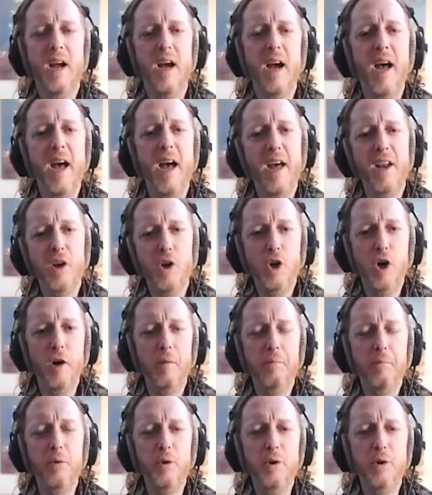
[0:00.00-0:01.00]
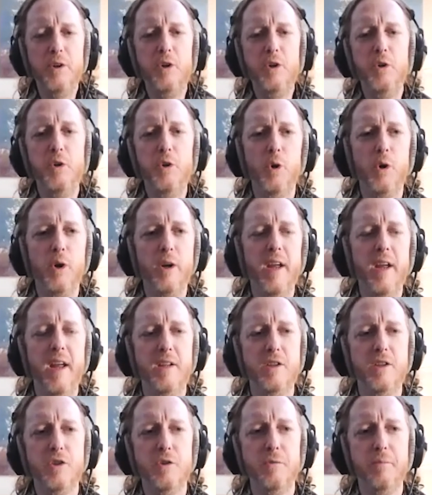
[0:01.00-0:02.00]
I had a couple in New York
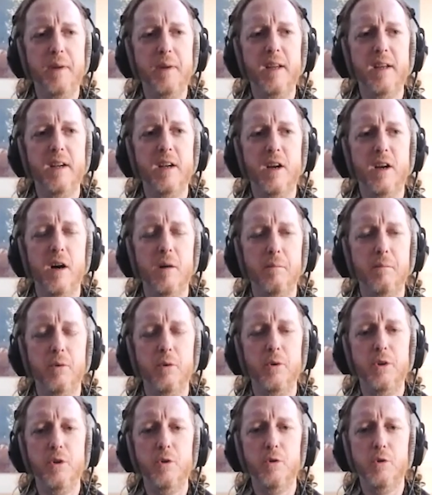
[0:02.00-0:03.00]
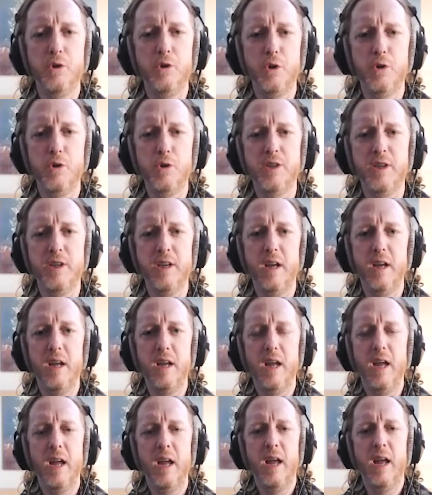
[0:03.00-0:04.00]
answer me and a couple in New Jersey,
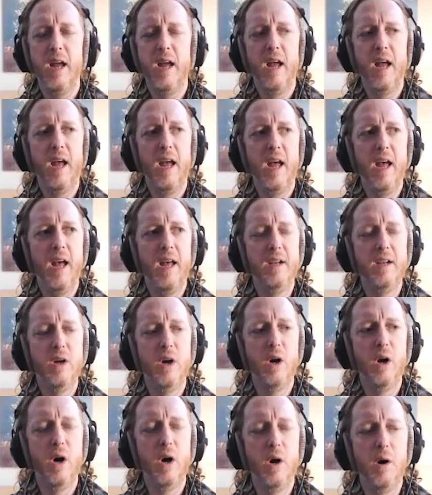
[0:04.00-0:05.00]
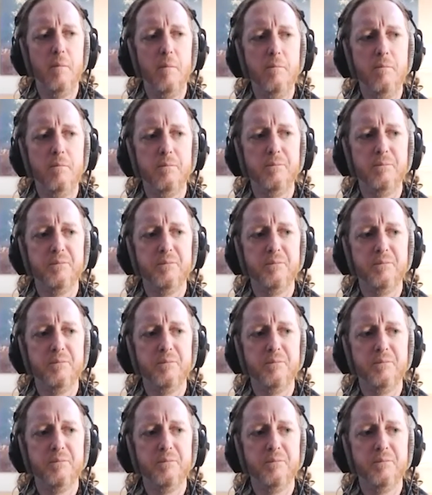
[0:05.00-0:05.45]
and um,